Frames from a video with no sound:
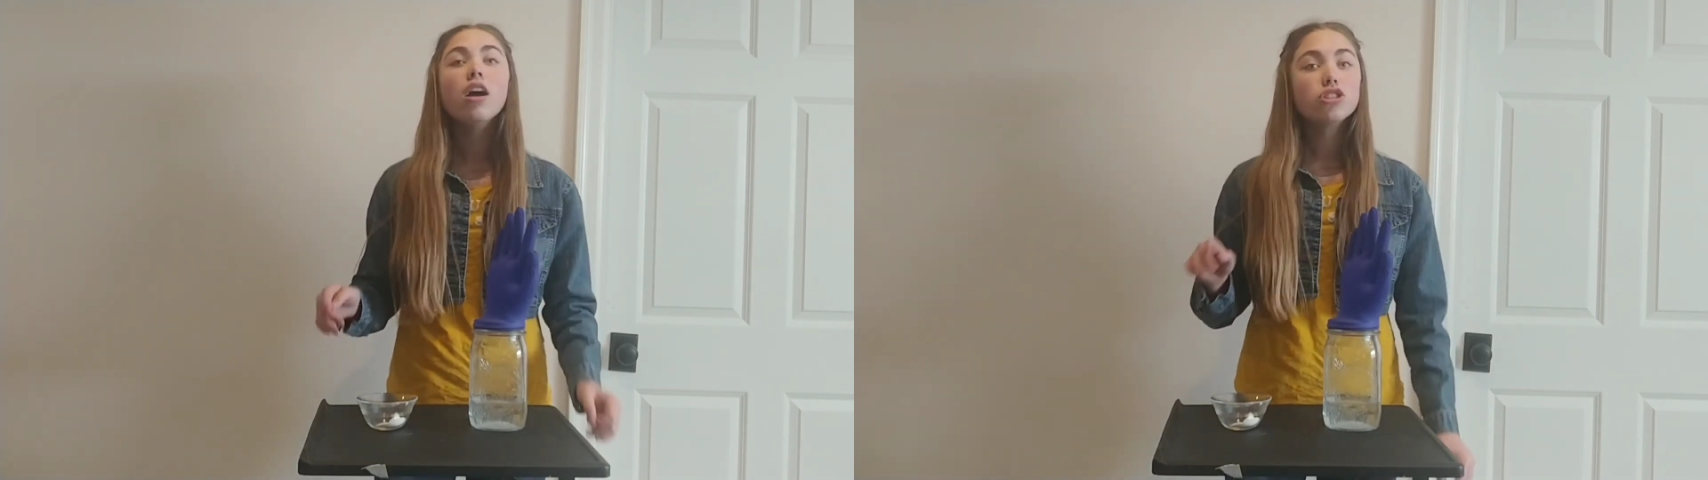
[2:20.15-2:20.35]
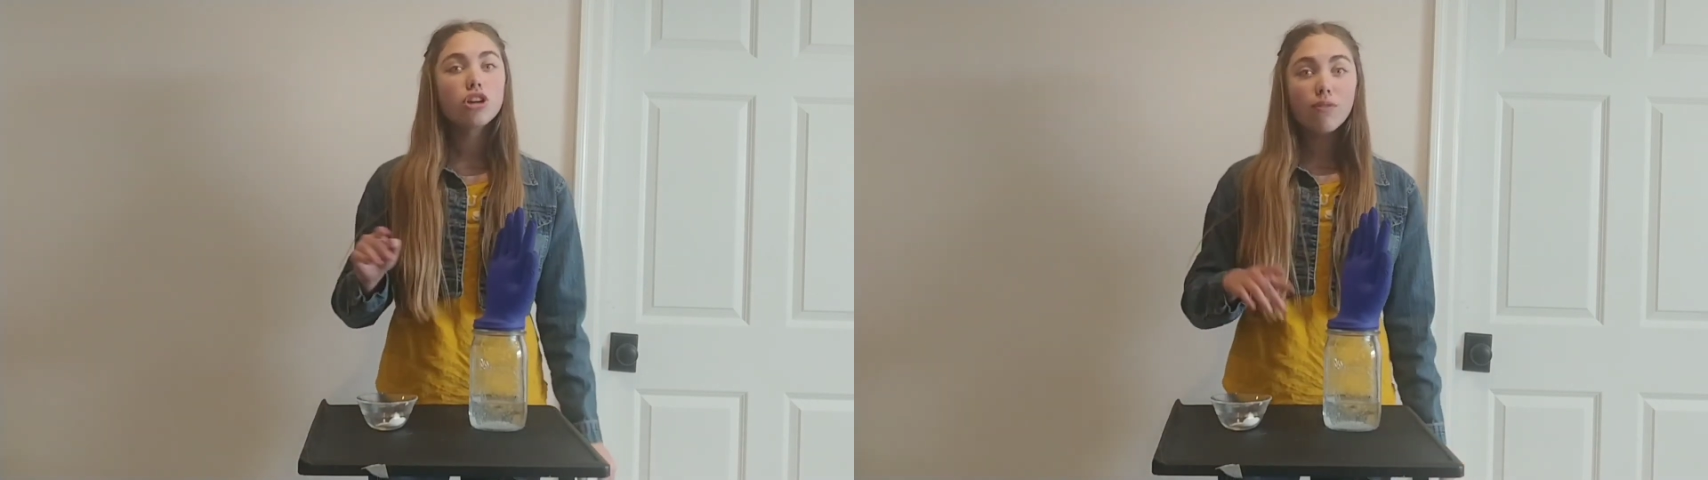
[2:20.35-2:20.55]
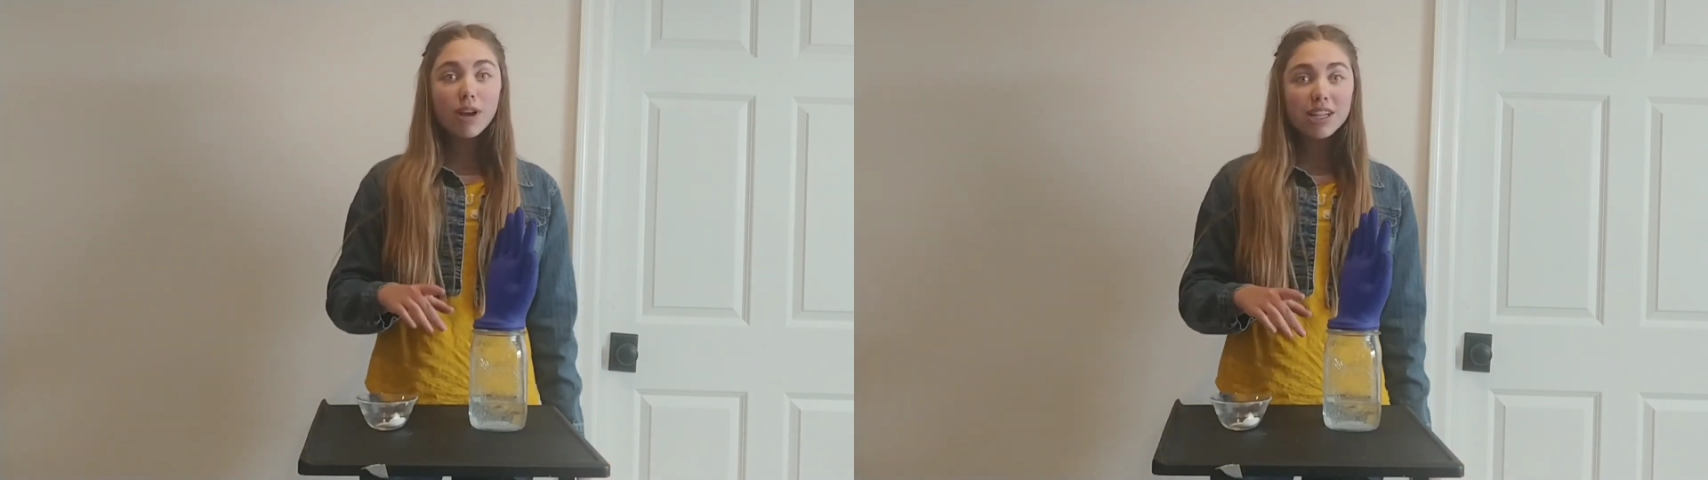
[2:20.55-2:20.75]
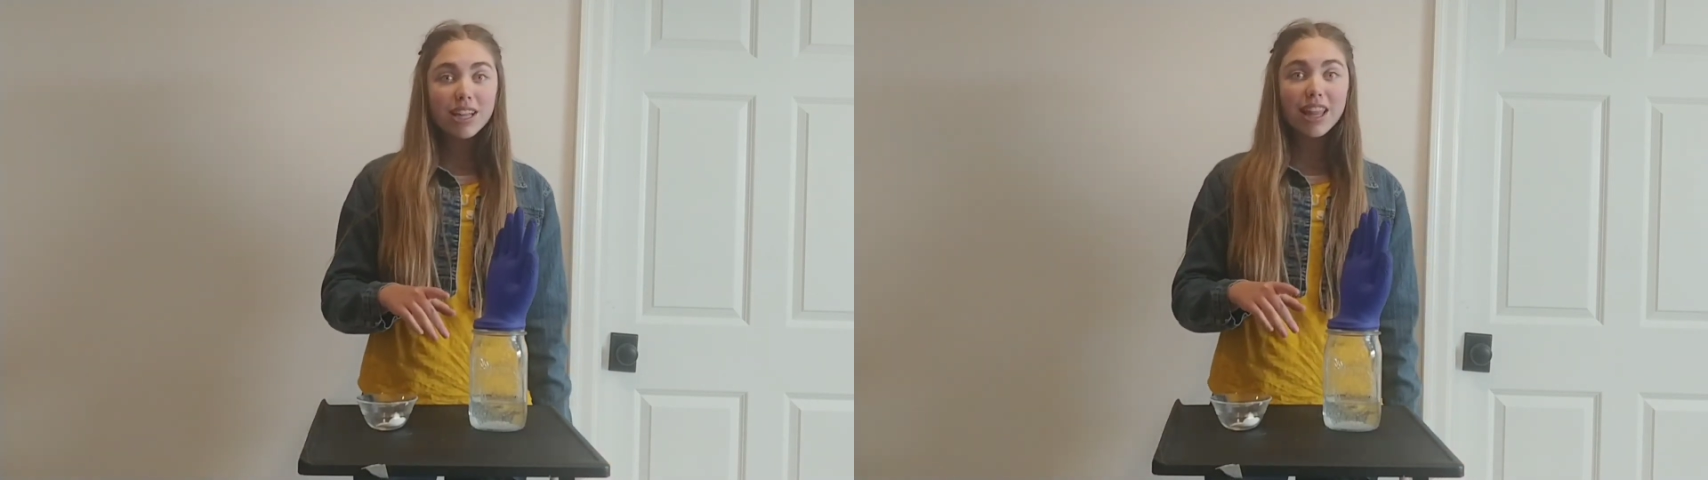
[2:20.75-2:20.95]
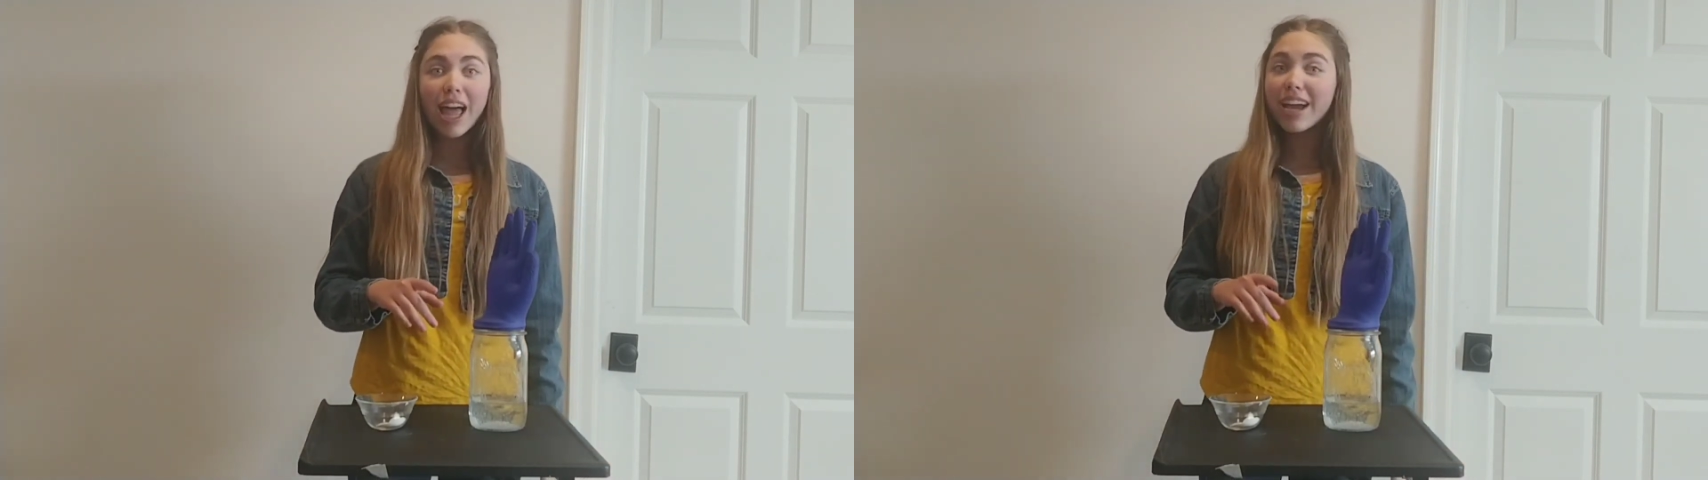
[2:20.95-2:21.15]
Don't forget to
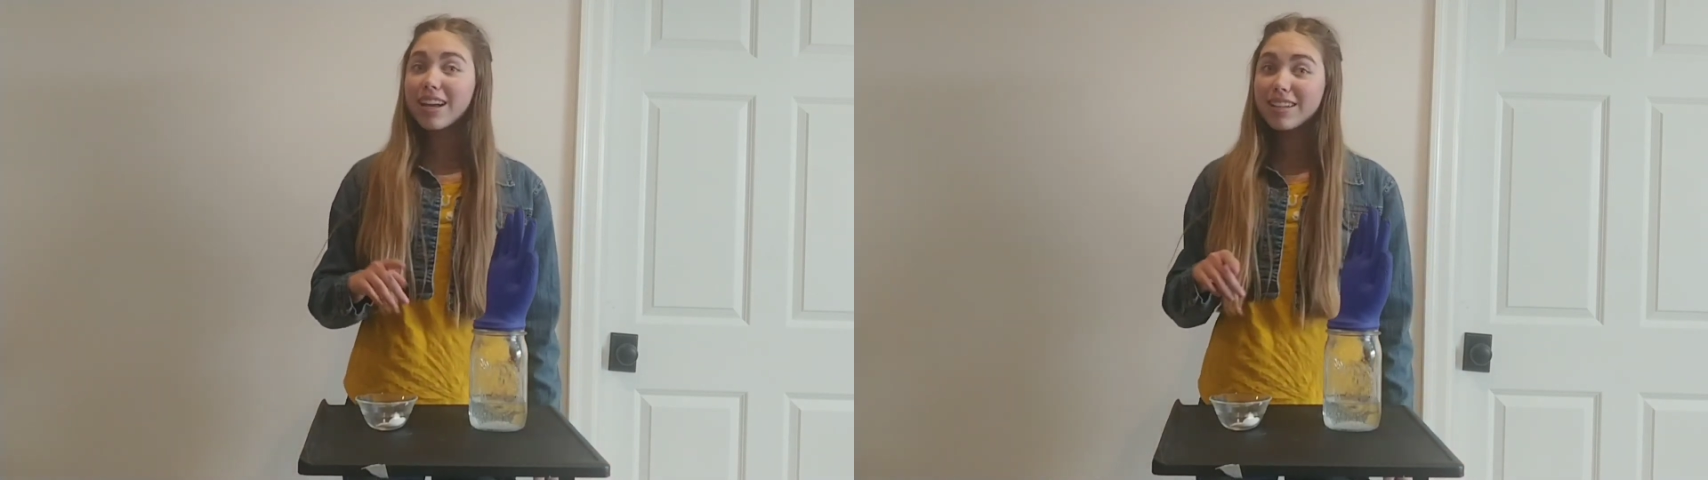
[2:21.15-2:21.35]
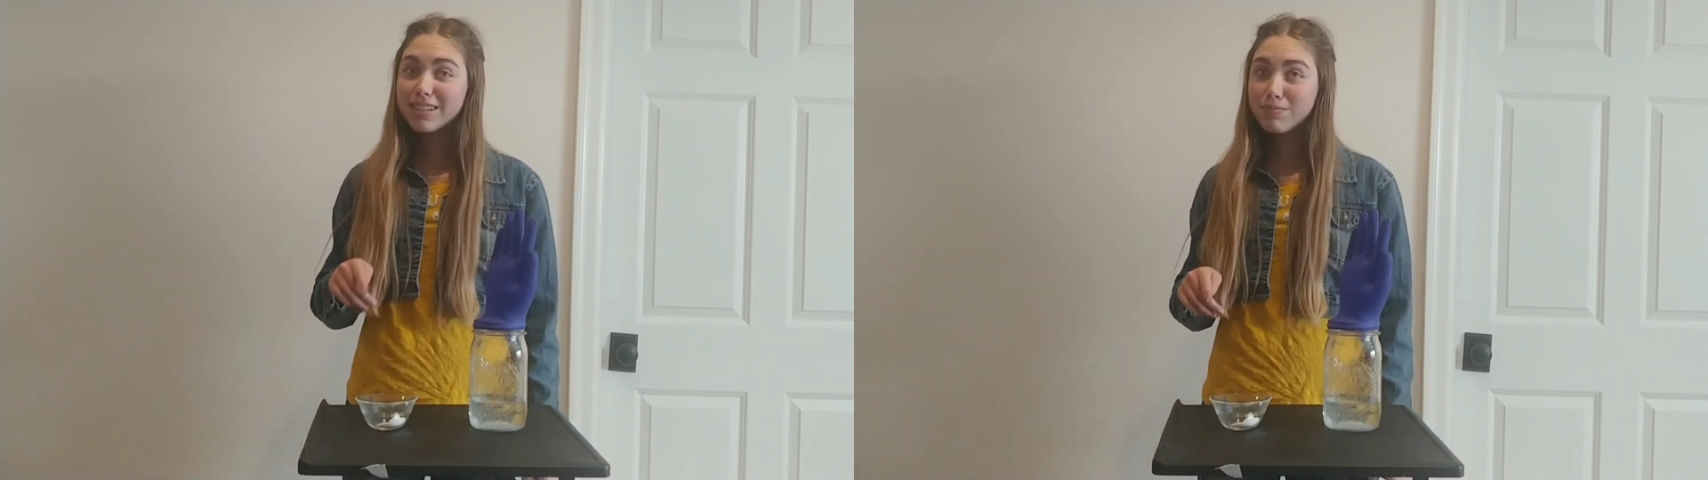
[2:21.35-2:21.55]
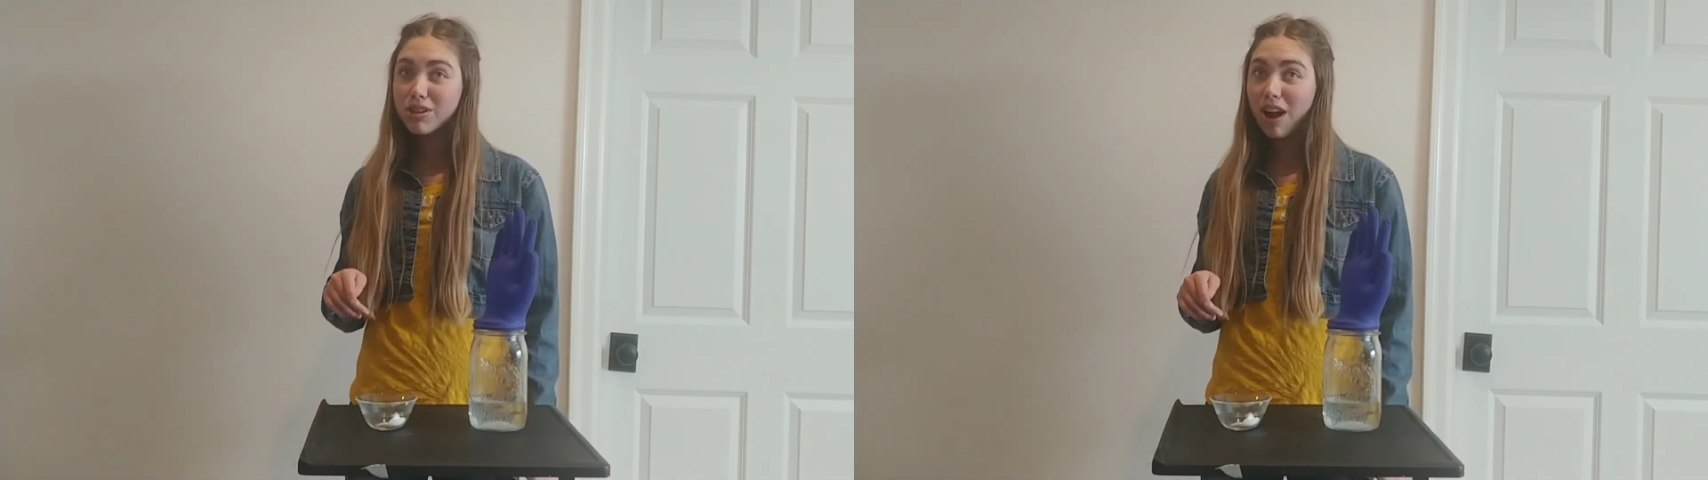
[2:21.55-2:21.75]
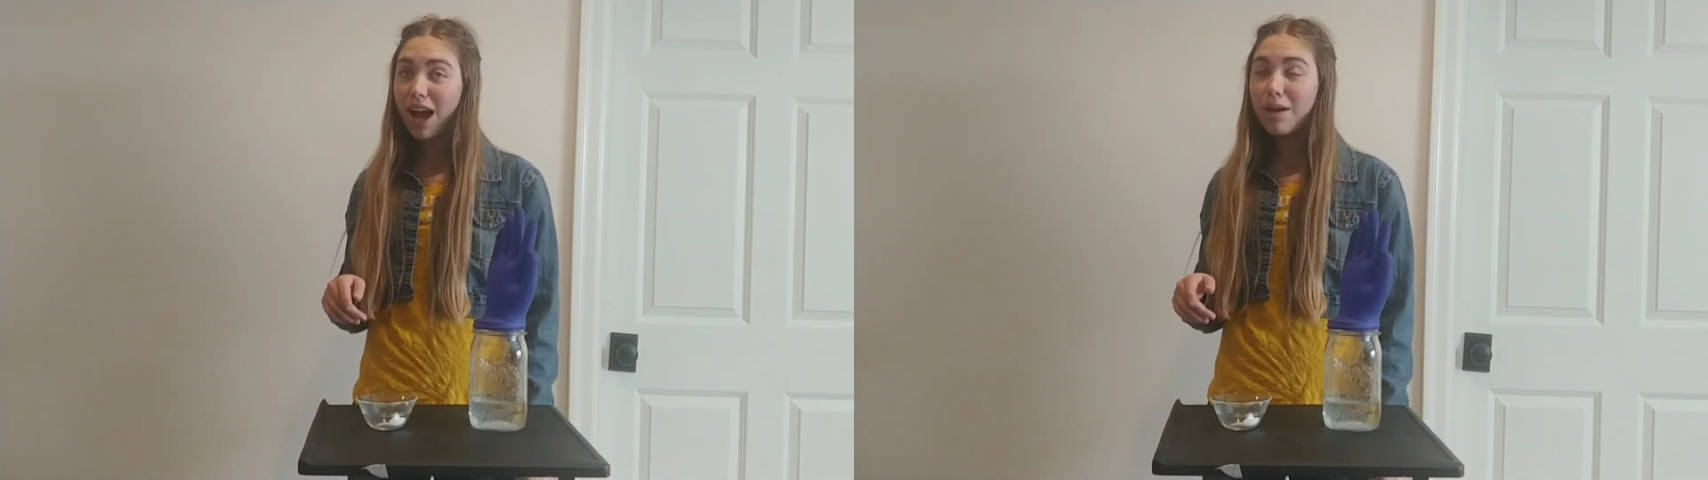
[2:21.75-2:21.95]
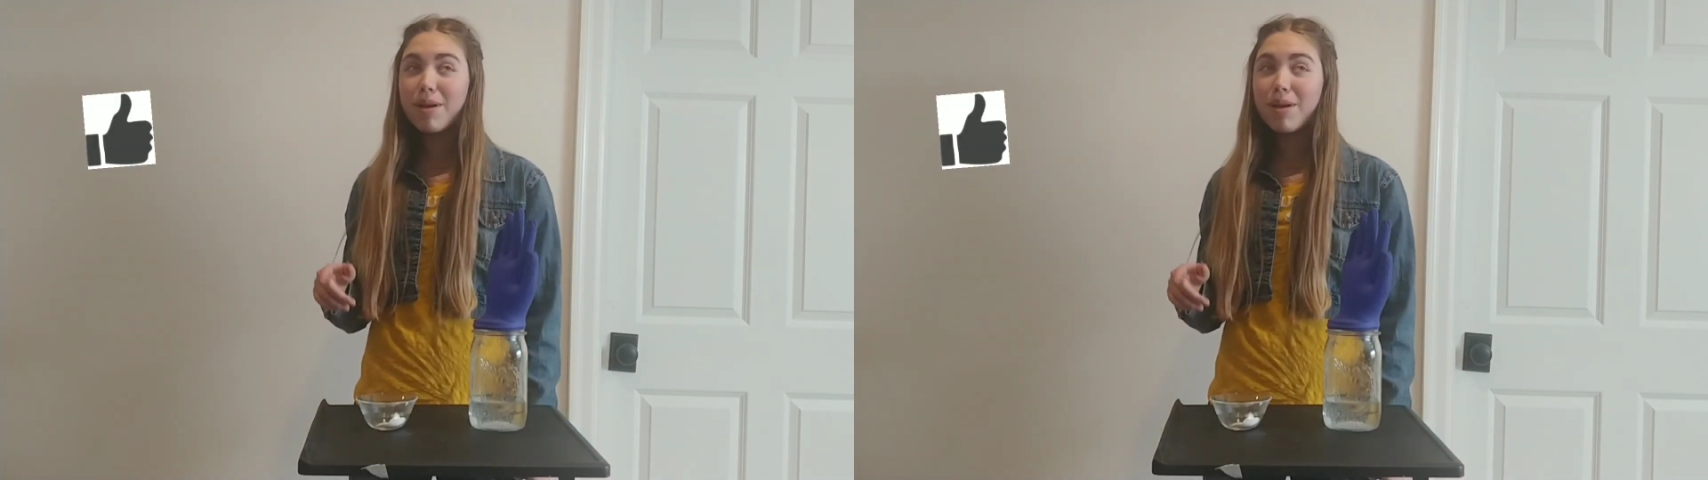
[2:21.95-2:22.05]
like, subscribe,